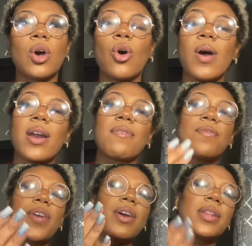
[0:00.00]
or out of
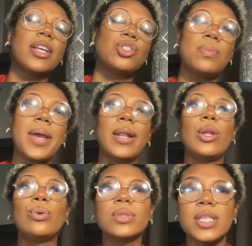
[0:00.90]
fear that you may
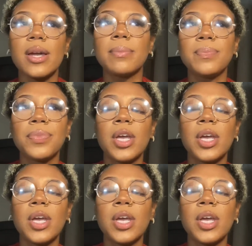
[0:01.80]
lose them.